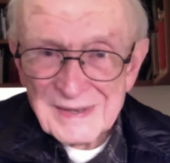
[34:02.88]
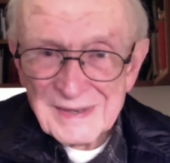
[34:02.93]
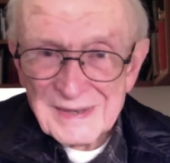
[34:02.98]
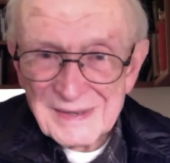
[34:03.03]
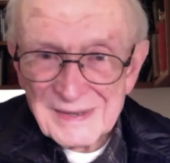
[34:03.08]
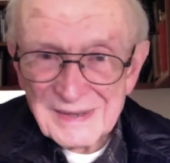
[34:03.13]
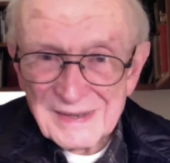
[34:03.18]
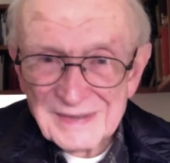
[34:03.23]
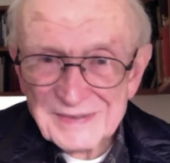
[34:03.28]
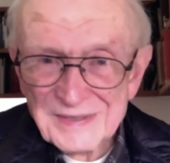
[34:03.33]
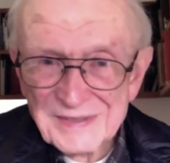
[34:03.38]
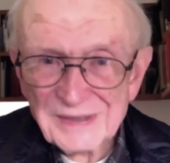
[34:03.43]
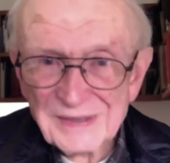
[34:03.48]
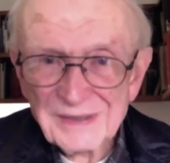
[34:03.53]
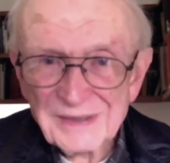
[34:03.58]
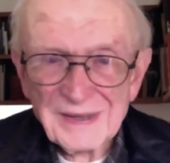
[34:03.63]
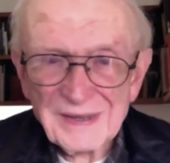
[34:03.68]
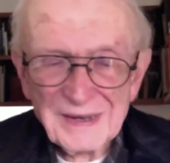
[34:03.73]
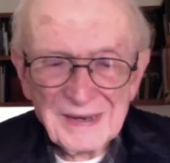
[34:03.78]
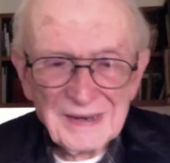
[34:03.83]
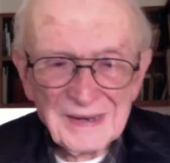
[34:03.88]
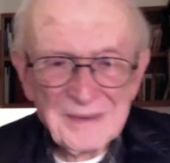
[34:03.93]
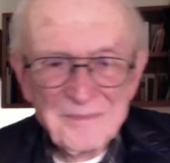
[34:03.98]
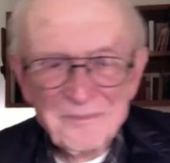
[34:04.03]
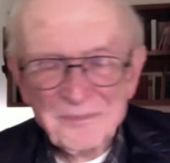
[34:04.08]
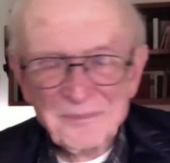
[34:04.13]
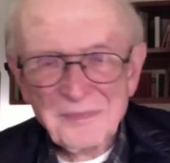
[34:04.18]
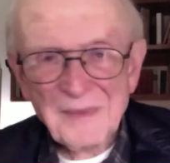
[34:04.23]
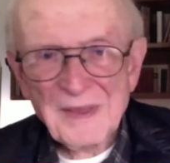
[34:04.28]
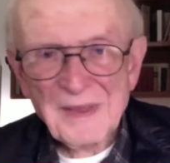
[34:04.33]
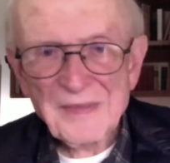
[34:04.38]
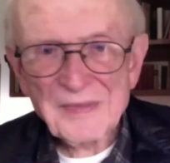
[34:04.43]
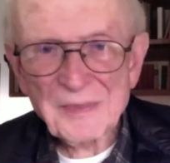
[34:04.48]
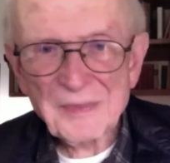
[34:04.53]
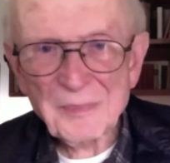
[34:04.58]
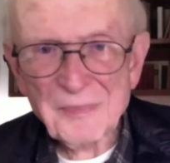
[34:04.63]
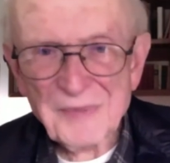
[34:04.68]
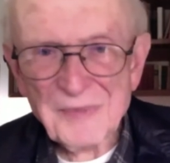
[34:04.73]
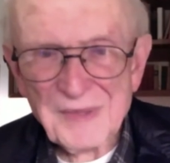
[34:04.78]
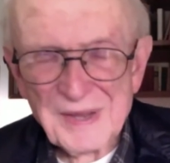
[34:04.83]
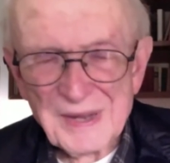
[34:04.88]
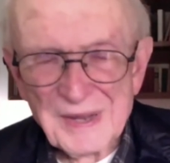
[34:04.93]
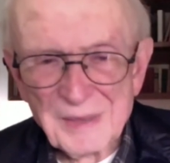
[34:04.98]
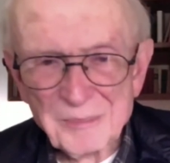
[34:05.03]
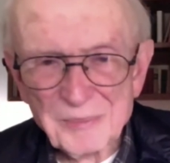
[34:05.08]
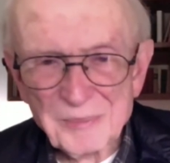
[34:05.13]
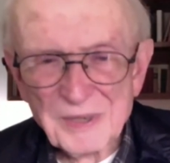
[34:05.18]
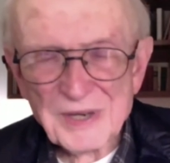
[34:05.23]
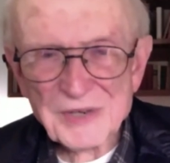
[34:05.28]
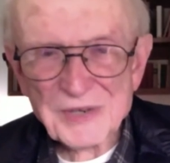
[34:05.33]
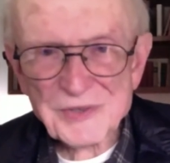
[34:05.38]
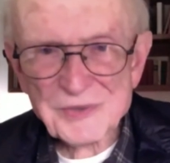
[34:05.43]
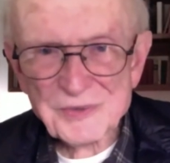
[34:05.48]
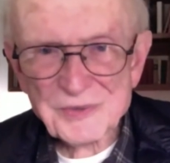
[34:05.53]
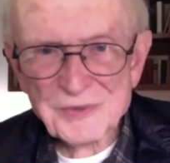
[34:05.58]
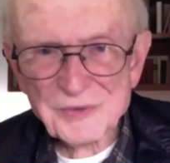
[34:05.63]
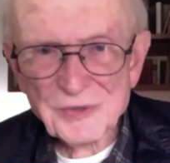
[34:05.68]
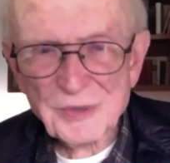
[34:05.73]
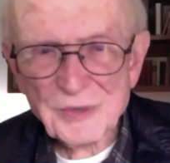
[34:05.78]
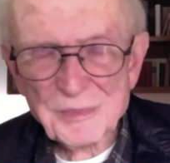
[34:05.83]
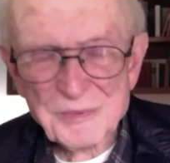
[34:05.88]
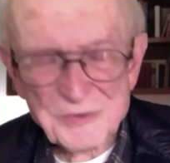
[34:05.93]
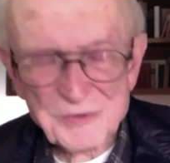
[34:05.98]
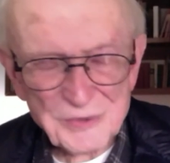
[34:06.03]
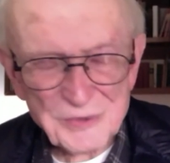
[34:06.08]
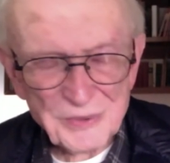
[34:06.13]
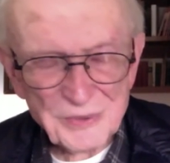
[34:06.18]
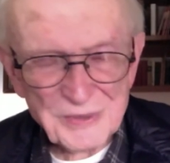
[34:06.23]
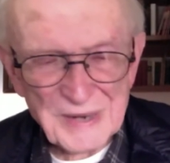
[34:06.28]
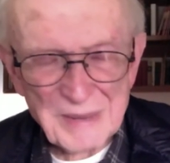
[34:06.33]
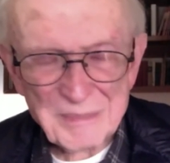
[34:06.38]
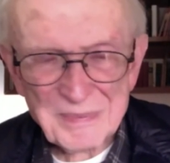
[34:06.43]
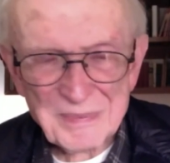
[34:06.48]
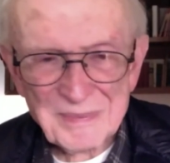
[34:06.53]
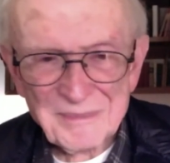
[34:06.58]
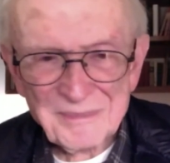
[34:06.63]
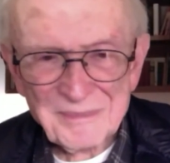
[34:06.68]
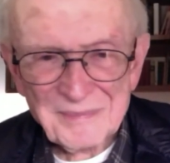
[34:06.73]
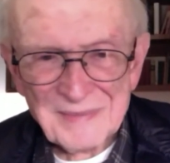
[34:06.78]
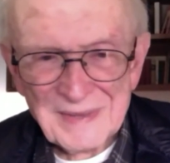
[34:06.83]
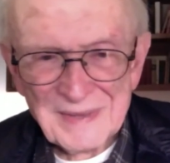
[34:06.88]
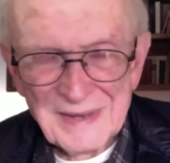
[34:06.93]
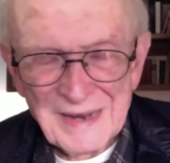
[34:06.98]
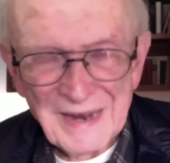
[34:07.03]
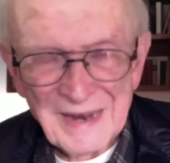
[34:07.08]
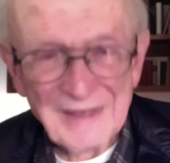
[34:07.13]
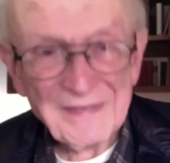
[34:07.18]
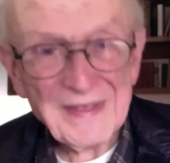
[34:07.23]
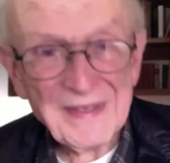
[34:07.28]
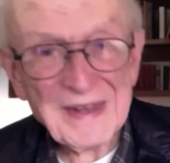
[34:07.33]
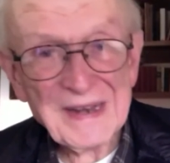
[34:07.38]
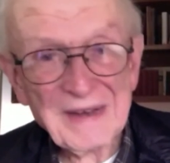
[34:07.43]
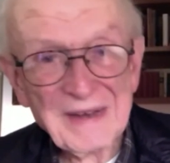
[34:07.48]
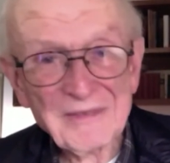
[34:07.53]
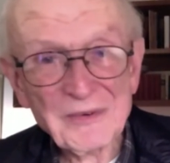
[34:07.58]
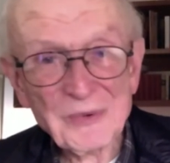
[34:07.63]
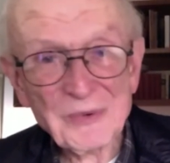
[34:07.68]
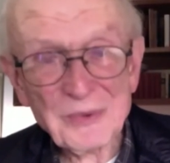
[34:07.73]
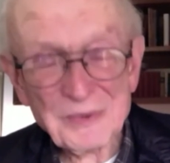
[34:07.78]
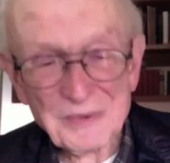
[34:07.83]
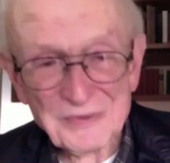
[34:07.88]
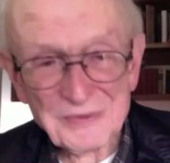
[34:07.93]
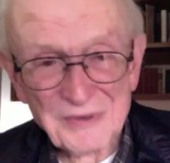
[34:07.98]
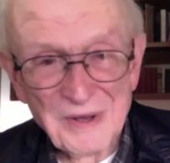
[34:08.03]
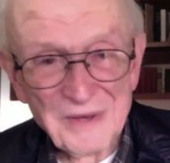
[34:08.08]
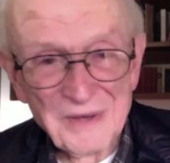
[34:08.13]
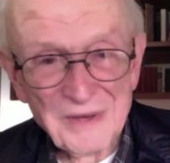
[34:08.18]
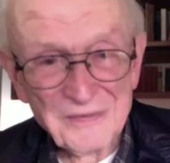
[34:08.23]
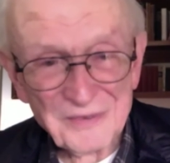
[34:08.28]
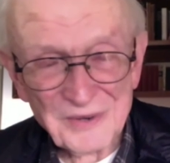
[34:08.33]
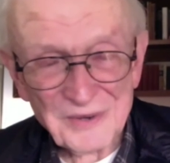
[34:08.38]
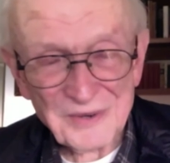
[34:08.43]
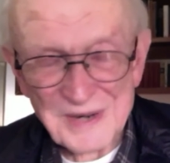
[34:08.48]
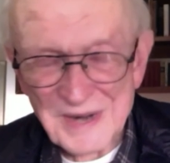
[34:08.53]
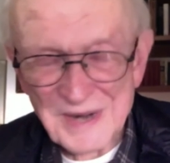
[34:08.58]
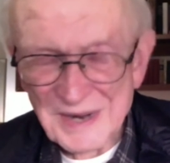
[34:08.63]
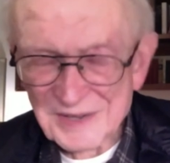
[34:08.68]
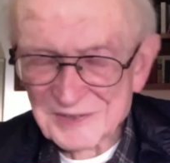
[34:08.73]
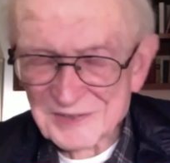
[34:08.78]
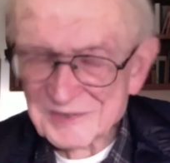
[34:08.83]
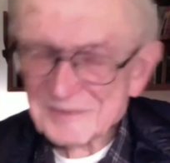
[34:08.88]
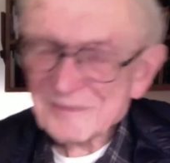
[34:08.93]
until the British troops showed up. And then everyone was all very nice.